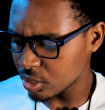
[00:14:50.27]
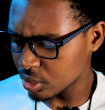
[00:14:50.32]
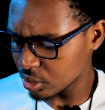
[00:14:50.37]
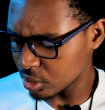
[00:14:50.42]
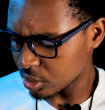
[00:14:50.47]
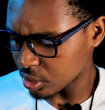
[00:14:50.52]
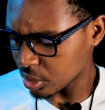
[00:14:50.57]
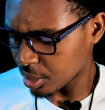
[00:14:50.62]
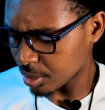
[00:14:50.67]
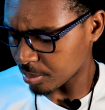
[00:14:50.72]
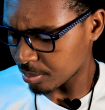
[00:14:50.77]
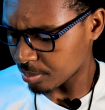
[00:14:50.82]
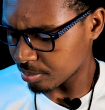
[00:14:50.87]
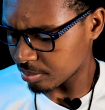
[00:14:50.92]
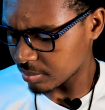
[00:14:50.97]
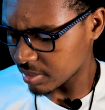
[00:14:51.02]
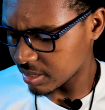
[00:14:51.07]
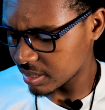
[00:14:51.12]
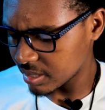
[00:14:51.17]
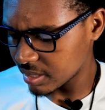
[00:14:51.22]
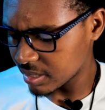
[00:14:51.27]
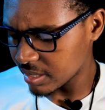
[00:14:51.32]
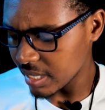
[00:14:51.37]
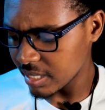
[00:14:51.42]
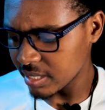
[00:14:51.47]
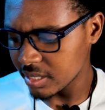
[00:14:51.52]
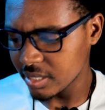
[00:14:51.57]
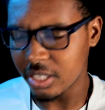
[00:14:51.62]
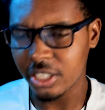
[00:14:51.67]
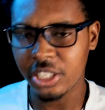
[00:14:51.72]
some
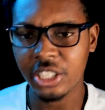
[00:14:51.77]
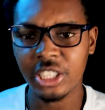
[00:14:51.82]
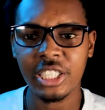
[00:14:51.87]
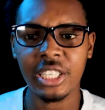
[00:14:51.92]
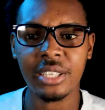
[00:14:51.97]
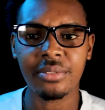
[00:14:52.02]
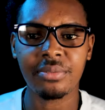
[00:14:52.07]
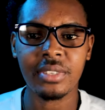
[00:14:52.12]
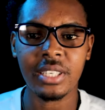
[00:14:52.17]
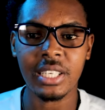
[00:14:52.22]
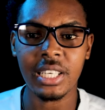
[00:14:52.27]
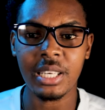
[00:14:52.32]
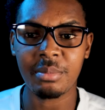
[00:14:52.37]
sensor shift